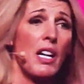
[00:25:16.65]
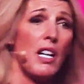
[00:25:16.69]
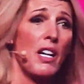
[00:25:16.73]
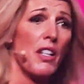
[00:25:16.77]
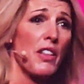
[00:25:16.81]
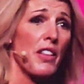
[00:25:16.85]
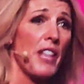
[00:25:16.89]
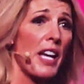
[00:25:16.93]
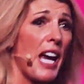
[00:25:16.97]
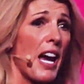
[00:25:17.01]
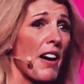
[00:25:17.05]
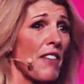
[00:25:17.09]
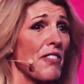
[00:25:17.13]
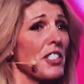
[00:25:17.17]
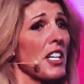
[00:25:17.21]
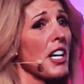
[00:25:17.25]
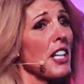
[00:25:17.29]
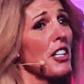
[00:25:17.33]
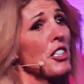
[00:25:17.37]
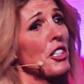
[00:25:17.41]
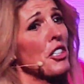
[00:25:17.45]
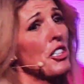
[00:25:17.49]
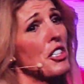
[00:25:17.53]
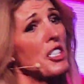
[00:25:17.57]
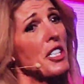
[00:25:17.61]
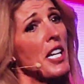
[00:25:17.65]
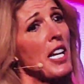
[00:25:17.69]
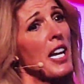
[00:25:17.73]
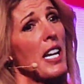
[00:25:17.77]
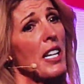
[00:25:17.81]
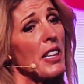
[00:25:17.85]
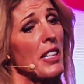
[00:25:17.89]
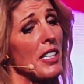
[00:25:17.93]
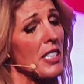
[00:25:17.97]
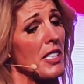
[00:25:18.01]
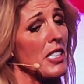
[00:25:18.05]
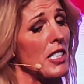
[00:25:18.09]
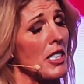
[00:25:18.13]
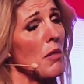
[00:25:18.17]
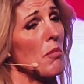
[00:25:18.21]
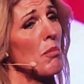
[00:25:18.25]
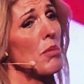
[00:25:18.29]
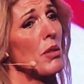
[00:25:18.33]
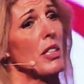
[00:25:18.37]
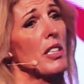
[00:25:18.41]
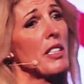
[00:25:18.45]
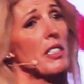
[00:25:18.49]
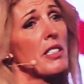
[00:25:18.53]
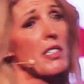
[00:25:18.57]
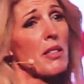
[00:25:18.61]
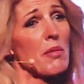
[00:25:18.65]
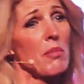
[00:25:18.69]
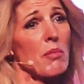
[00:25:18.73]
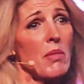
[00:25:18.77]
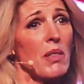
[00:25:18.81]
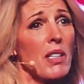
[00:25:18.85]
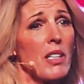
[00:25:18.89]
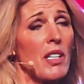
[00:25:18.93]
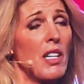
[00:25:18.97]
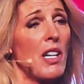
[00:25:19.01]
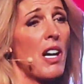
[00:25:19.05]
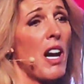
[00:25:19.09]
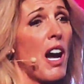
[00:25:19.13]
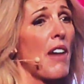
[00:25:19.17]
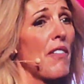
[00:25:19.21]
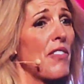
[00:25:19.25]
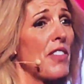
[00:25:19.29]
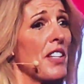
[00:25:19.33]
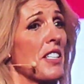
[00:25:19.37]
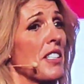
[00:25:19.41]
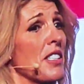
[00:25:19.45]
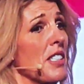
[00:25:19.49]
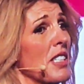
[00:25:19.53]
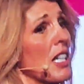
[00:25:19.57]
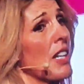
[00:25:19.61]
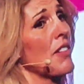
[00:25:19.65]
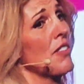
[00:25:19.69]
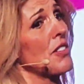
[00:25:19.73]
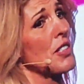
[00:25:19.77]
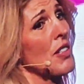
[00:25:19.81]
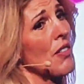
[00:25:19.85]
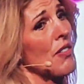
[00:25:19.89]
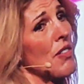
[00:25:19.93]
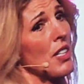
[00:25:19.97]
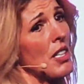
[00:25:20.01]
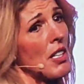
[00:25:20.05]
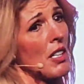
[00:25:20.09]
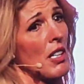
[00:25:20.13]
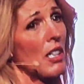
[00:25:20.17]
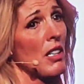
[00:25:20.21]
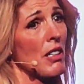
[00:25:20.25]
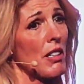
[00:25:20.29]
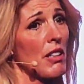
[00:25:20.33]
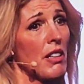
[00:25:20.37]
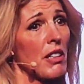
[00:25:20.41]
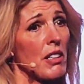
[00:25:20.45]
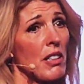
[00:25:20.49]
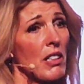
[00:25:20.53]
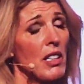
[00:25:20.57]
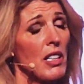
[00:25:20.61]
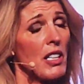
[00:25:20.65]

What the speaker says: They have to understand the symbolism of these gifts of the earth